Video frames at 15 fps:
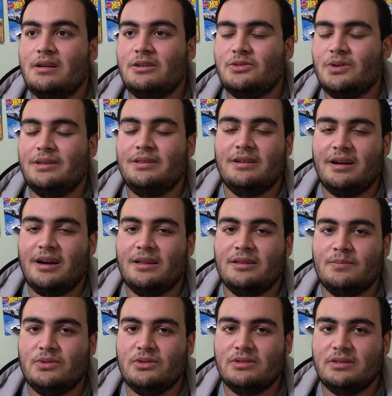So I didn't end
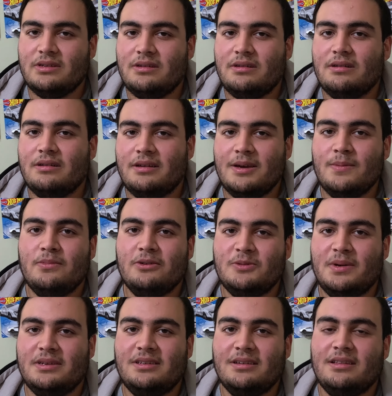up using it. A gimbal is
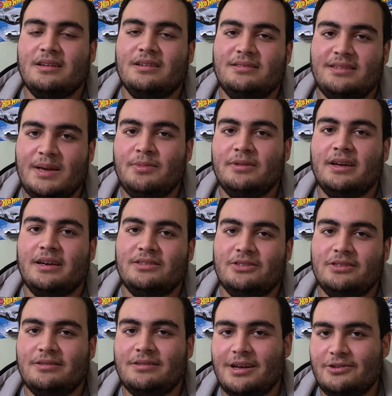basically a
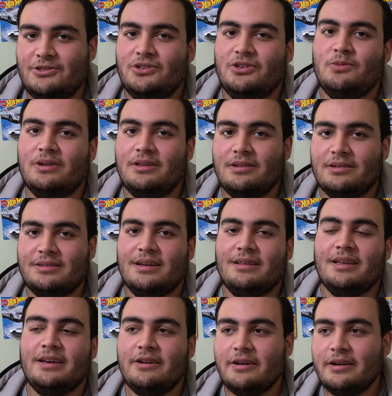stabilizer. I'll show you what it looks like
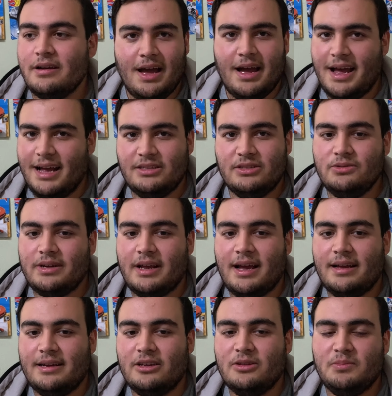later. I had to do it
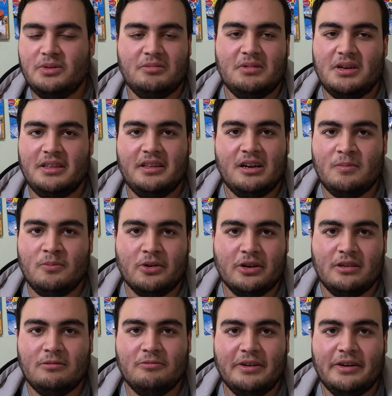handheld, but ended up
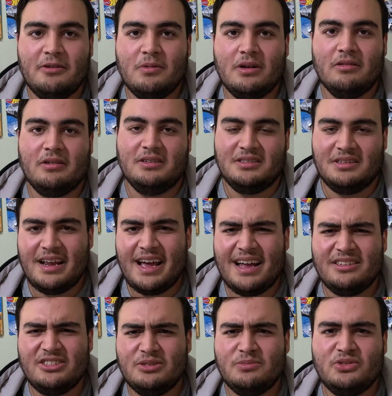working very well because it
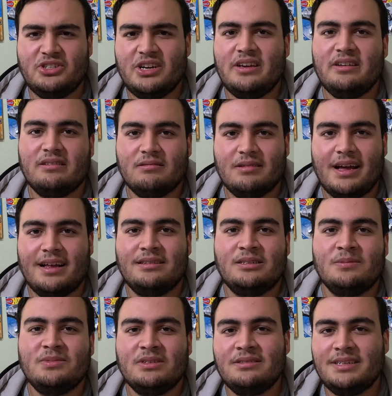adds some shake, adds
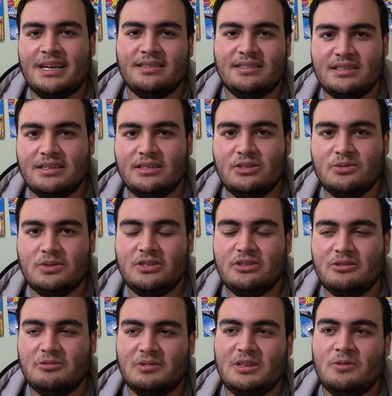some intensity to it. You
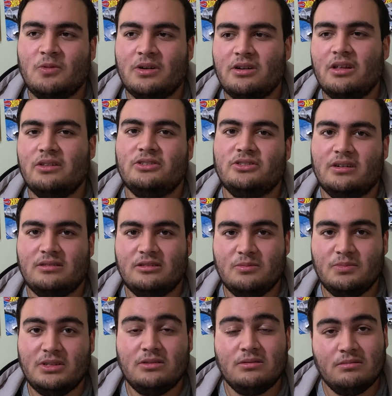don't really want all the shots to
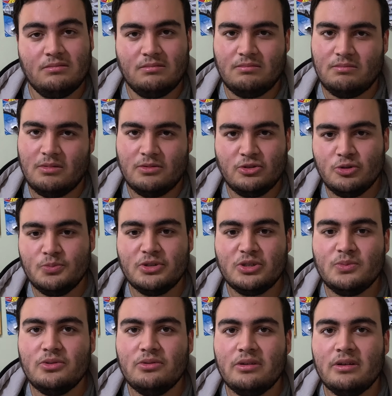be super
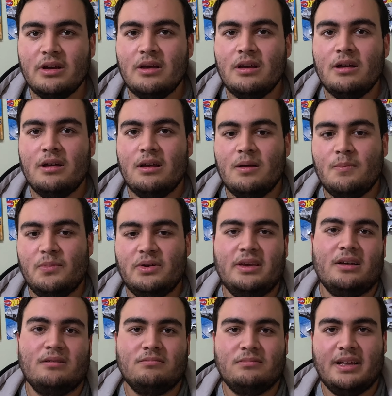smooth, but
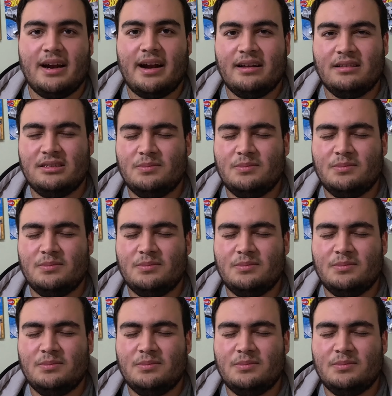yeah, that added